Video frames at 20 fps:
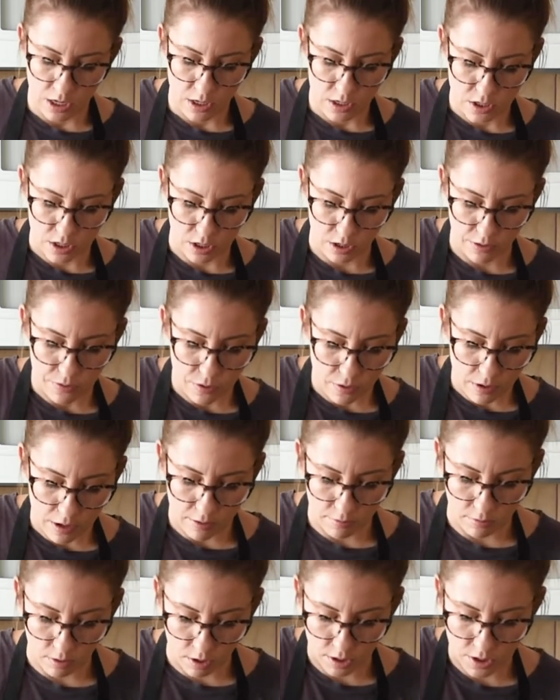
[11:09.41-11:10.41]
So if you
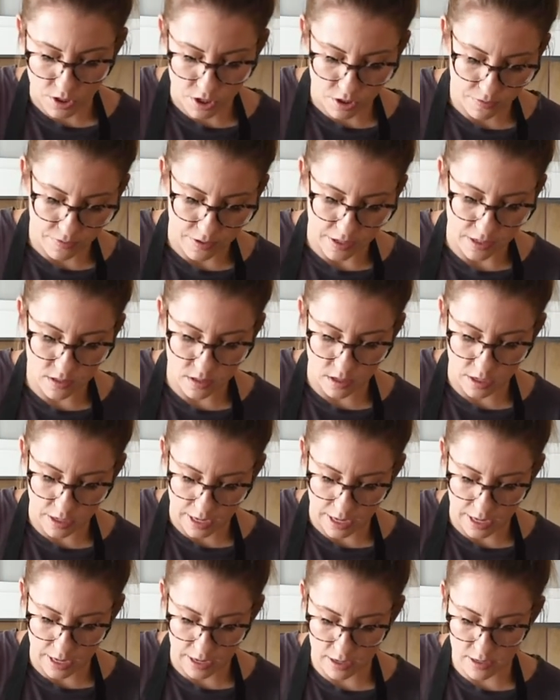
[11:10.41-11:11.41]
have larger figs on
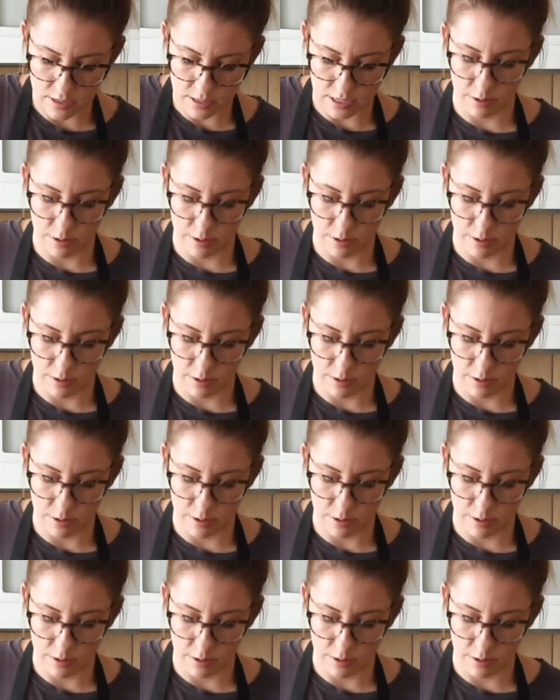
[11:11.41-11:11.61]
hand,